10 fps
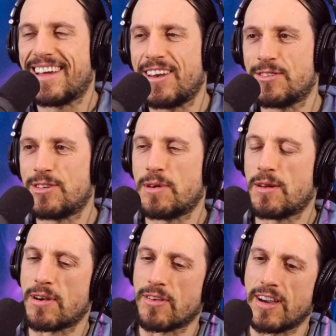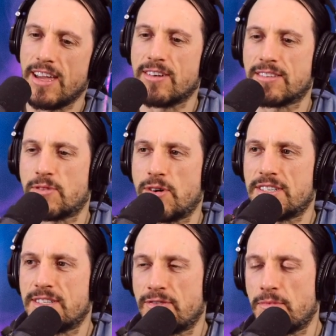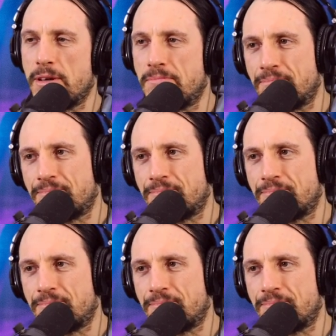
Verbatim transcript: Yeah, not too bad, brother. I hear you got some questions for me.